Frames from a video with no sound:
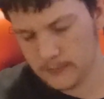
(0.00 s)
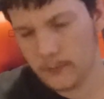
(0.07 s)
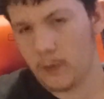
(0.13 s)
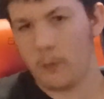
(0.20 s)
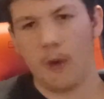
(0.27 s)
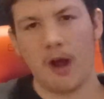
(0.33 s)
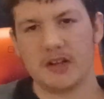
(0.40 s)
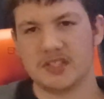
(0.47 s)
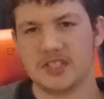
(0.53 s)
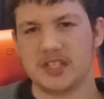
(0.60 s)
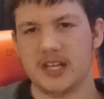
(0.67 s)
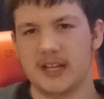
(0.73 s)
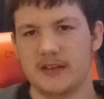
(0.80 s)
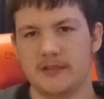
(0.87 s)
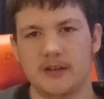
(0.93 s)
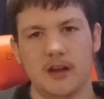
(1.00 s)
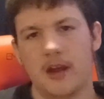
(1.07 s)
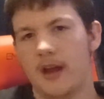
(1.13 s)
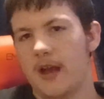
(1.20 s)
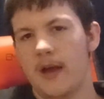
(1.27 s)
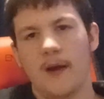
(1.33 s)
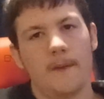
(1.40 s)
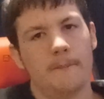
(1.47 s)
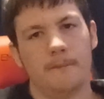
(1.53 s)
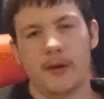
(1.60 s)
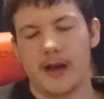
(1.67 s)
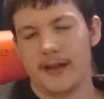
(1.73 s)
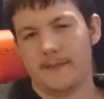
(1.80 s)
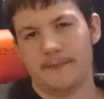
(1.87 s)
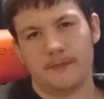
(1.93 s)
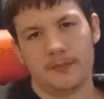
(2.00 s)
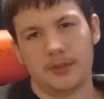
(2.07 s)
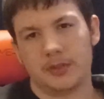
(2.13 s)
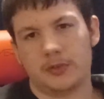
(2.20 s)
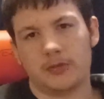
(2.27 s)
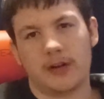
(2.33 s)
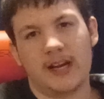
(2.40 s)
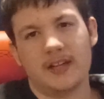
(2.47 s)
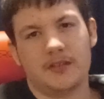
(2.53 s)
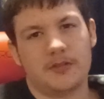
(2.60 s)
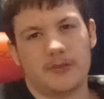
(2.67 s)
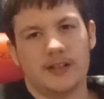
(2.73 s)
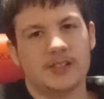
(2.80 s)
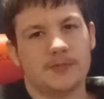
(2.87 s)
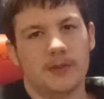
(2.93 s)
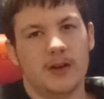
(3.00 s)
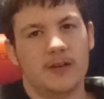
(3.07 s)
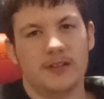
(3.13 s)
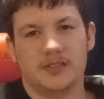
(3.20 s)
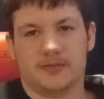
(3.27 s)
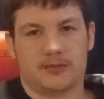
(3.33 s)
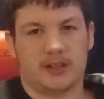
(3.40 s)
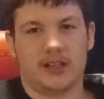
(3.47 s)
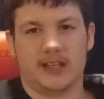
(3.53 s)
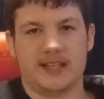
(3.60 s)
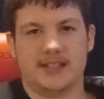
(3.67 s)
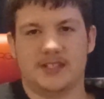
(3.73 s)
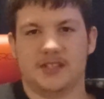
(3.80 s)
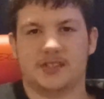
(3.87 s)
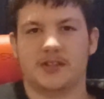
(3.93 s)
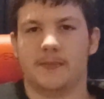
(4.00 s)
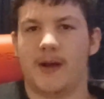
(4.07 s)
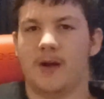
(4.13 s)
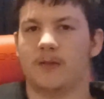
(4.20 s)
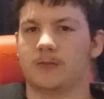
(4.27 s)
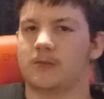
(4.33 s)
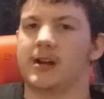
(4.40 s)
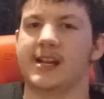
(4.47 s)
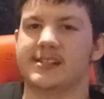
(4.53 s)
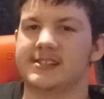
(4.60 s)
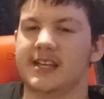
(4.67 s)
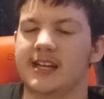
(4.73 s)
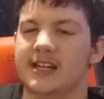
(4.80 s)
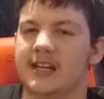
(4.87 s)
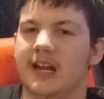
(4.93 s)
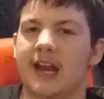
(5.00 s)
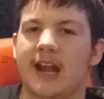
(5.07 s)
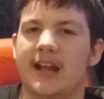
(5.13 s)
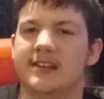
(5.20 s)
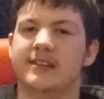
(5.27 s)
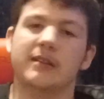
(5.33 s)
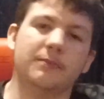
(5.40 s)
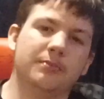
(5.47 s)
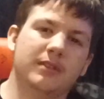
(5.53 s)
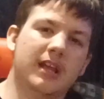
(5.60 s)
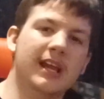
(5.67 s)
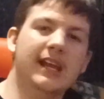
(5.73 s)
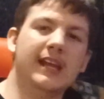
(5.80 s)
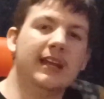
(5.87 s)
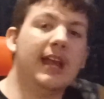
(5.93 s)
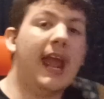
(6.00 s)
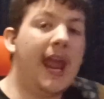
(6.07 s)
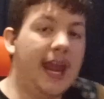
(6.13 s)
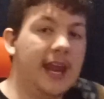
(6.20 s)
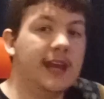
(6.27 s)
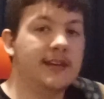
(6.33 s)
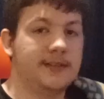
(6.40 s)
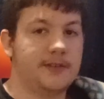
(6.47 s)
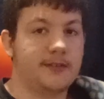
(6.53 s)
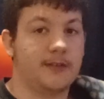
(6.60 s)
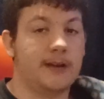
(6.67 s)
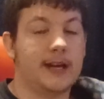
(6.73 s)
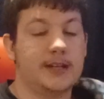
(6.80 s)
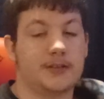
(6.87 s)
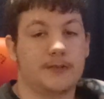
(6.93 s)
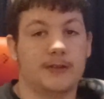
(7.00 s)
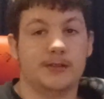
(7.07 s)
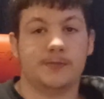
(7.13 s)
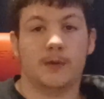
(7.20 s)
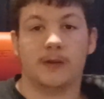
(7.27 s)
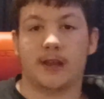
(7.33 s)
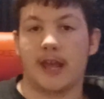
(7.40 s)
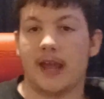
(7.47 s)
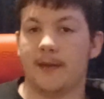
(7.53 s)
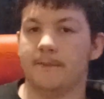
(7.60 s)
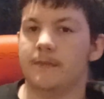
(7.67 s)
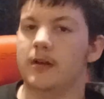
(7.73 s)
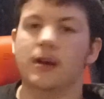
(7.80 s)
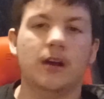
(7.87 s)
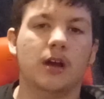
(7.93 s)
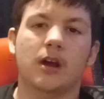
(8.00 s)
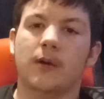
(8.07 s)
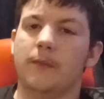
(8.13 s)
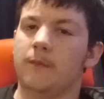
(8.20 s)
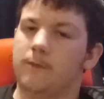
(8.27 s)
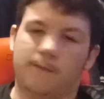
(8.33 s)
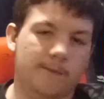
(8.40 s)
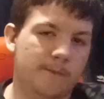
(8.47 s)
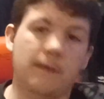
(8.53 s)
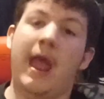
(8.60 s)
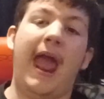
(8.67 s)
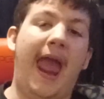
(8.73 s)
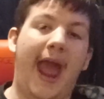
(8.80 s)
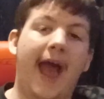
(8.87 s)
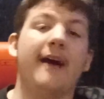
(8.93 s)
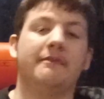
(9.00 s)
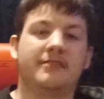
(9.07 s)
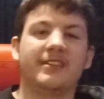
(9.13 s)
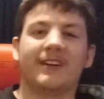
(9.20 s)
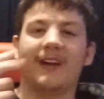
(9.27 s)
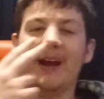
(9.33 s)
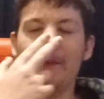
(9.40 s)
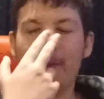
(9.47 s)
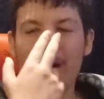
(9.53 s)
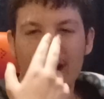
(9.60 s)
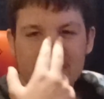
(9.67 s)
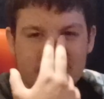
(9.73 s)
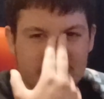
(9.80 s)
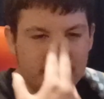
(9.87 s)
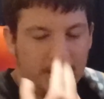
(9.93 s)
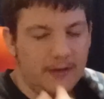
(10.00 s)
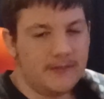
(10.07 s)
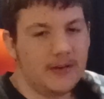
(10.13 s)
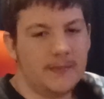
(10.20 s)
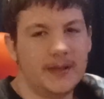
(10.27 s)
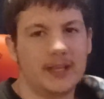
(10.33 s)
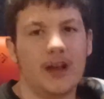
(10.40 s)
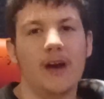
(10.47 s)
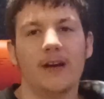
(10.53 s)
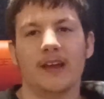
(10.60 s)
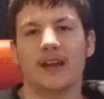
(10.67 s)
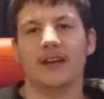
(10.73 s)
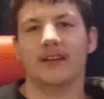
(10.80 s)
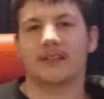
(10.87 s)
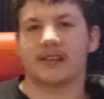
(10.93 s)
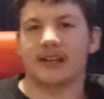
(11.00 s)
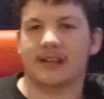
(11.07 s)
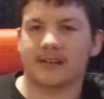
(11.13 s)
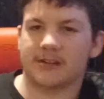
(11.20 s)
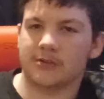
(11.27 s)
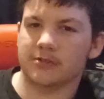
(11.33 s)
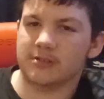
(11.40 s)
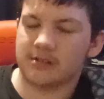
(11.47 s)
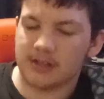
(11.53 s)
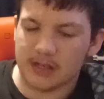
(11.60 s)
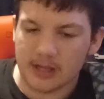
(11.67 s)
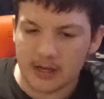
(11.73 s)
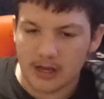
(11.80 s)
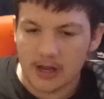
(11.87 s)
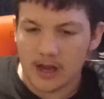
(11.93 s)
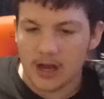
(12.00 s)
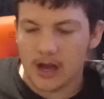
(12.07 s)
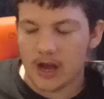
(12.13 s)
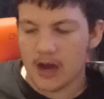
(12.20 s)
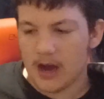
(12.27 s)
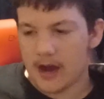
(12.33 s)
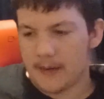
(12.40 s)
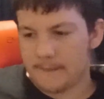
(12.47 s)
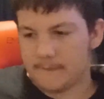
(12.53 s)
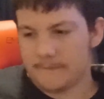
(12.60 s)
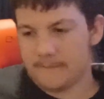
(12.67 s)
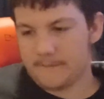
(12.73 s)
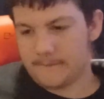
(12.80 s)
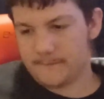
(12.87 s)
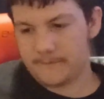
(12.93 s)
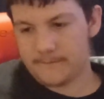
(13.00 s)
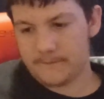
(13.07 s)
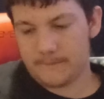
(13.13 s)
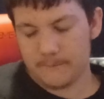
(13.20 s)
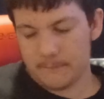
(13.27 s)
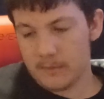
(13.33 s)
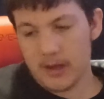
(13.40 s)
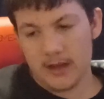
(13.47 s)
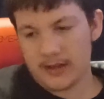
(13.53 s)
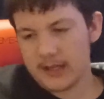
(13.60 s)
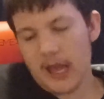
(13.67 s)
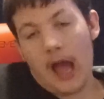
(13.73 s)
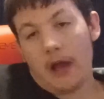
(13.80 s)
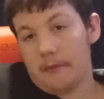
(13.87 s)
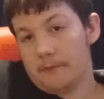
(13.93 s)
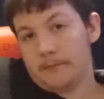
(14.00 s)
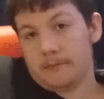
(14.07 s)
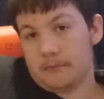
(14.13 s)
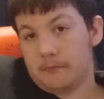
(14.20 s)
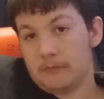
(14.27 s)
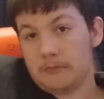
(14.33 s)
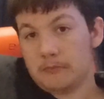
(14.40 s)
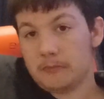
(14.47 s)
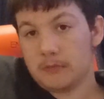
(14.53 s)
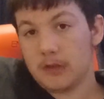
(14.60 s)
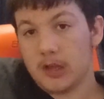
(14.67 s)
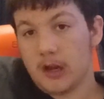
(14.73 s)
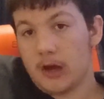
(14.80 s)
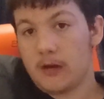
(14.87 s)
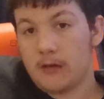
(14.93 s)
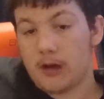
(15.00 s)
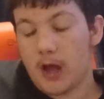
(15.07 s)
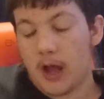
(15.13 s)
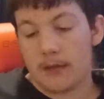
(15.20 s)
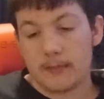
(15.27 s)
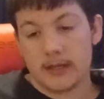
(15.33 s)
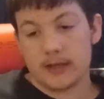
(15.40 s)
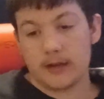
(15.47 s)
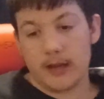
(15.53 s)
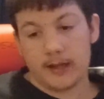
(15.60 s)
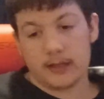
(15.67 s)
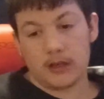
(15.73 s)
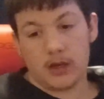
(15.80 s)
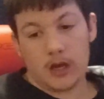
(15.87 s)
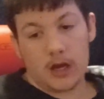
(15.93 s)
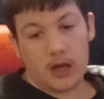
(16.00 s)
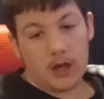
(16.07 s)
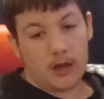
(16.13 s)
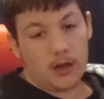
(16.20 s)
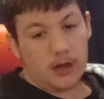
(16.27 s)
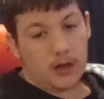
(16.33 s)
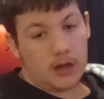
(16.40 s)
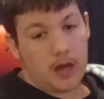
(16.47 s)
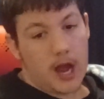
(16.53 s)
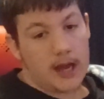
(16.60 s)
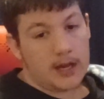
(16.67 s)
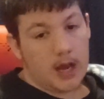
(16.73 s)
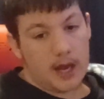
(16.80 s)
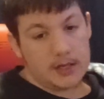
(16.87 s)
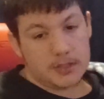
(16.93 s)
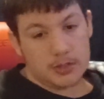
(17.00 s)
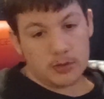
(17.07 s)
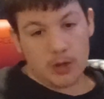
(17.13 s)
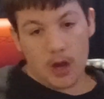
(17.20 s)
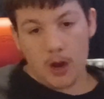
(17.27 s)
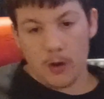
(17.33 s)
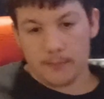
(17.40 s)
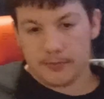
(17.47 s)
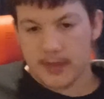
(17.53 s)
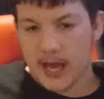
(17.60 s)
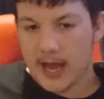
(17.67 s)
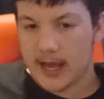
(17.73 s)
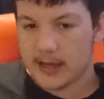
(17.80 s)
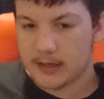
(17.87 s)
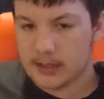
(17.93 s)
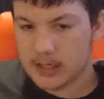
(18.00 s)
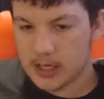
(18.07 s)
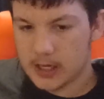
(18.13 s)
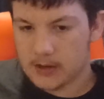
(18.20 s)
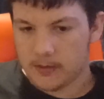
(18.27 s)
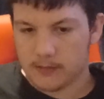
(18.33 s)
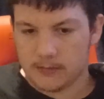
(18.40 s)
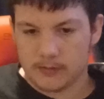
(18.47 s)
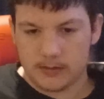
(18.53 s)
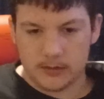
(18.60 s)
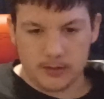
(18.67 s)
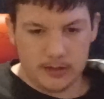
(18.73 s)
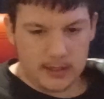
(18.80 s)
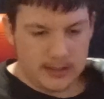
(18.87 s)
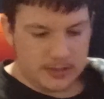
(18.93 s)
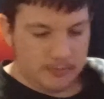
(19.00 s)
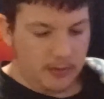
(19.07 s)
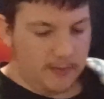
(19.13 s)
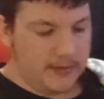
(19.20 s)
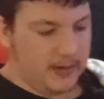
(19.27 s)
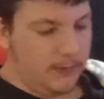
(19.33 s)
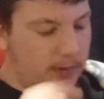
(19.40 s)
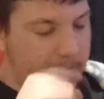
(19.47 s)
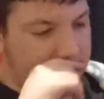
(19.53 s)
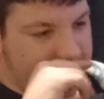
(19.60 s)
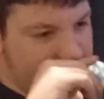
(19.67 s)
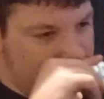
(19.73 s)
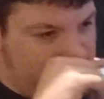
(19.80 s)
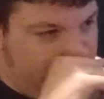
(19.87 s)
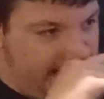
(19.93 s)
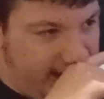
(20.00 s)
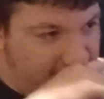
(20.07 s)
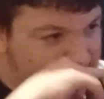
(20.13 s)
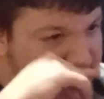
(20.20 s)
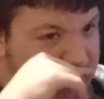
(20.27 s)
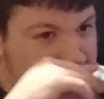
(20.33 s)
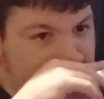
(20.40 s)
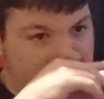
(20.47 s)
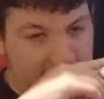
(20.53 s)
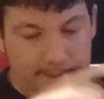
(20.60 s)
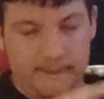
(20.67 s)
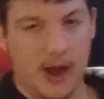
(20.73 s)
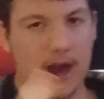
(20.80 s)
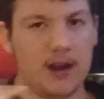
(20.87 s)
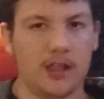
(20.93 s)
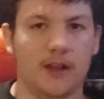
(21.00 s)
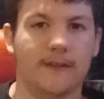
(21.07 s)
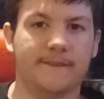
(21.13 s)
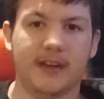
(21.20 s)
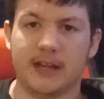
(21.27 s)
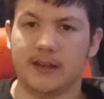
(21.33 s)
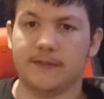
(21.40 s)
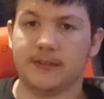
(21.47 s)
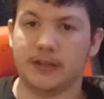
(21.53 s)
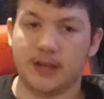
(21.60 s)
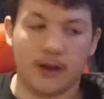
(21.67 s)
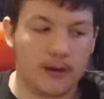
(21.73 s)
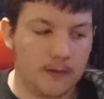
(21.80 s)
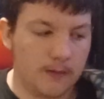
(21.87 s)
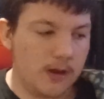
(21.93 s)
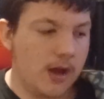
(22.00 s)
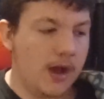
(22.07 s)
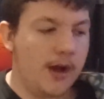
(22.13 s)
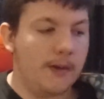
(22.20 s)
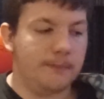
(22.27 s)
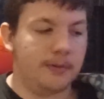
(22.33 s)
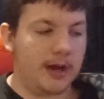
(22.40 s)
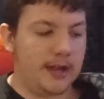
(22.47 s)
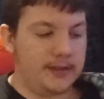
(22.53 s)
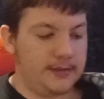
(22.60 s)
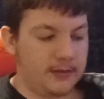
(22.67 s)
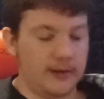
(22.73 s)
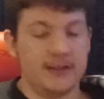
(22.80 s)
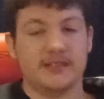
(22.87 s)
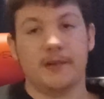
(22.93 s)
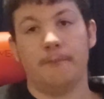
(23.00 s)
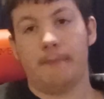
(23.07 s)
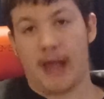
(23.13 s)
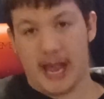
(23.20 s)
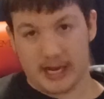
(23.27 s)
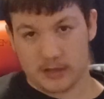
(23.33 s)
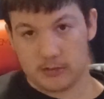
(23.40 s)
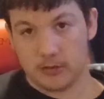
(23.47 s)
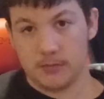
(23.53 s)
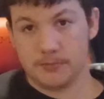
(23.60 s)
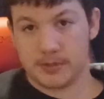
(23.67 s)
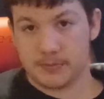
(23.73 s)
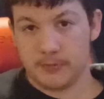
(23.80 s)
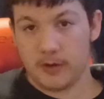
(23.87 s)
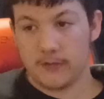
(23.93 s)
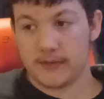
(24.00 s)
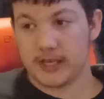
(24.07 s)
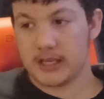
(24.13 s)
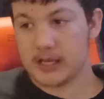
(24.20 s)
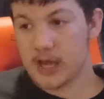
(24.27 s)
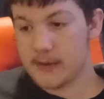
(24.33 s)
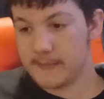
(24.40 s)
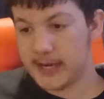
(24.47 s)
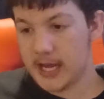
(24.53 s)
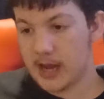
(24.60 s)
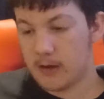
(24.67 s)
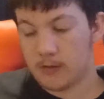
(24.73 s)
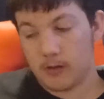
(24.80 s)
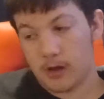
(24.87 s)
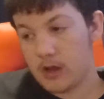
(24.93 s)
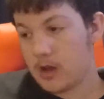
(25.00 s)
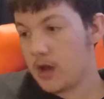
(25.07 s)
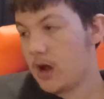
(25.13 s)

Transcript: watched it, but Gran Turismo is really just about racing, and I did play a Gran Turismo game after I watched the movie. I'm like, oh yeah, okay, cool. Um, but yeah, you know, I mean, like, uh, I I do hope that you know this movie will be good, and um, I don't know if any of you know but there is a Backrooms movie coming out.